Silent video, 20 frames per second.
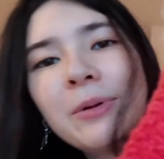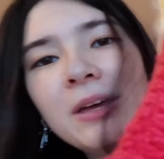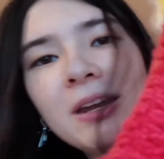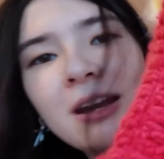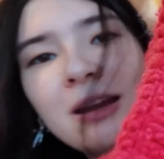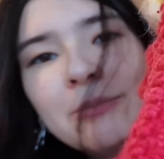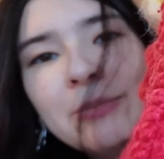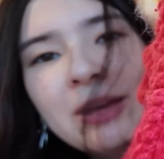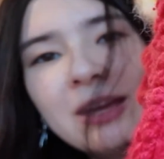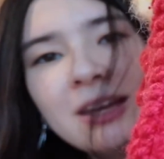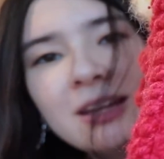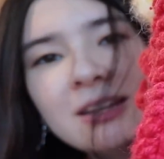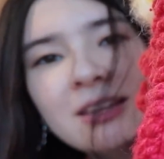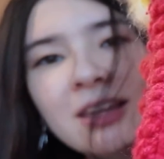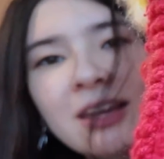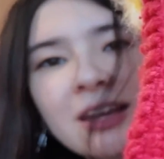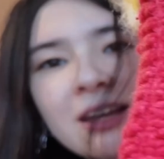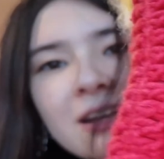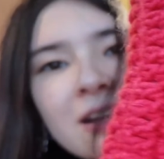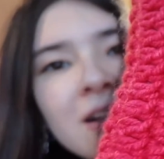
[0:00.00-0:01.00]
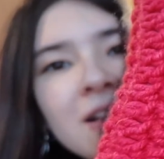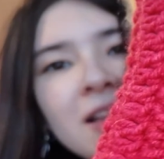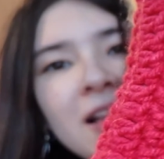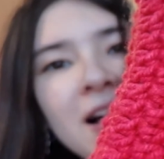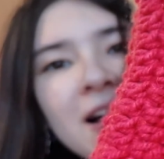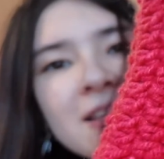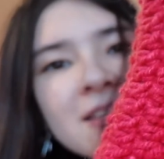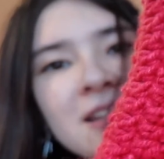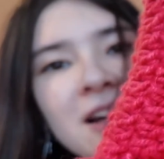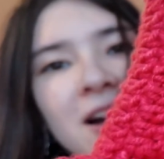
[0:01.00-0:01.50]
and I made like
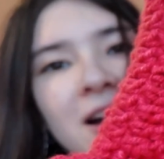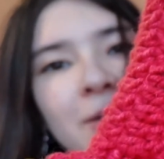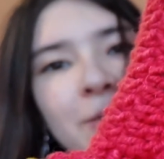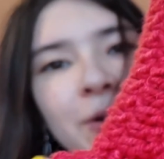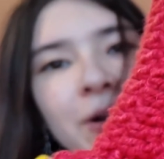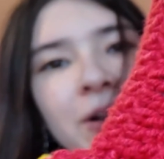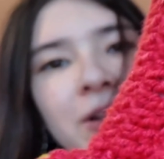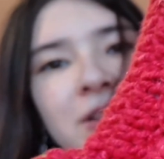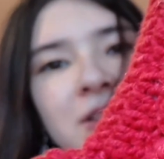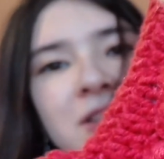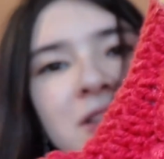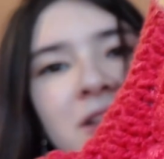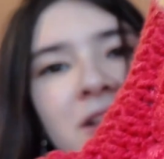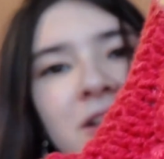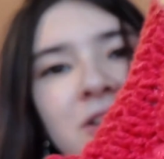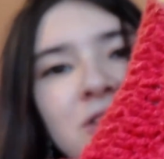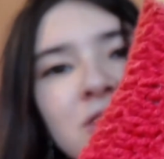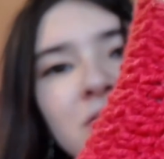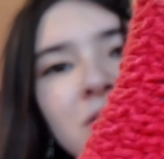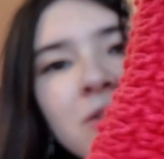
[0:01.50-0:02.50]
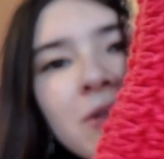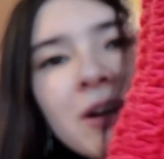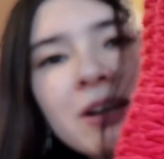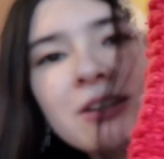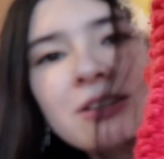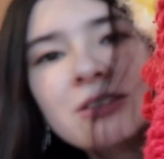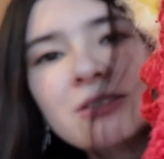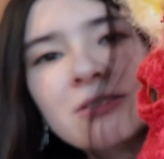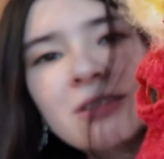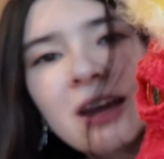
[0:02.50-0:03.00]
glass eyeballs, and I show you how to
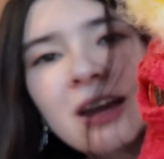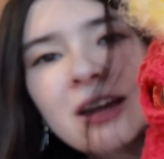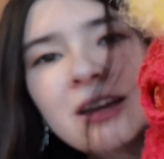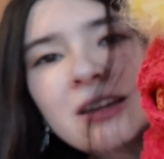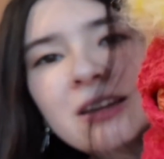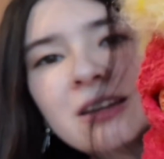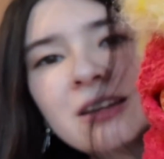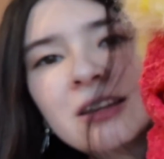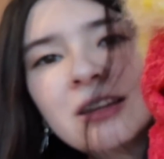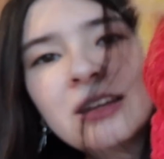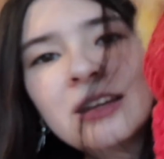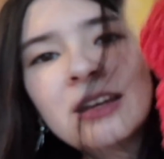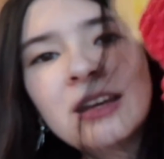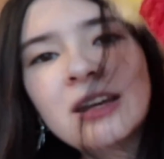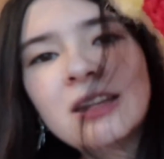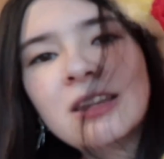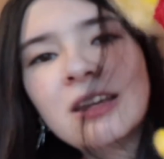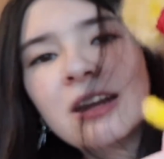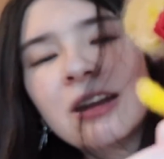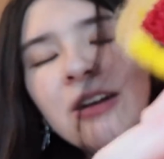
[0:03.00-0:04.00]
do that. And then I